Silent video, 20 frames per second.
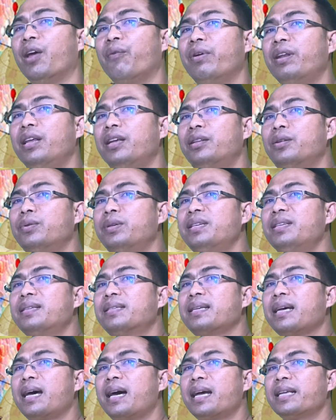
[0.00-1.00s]
We need to
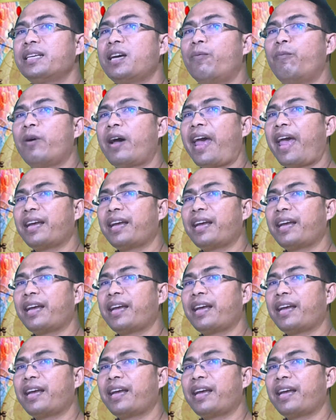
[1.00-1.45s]
design our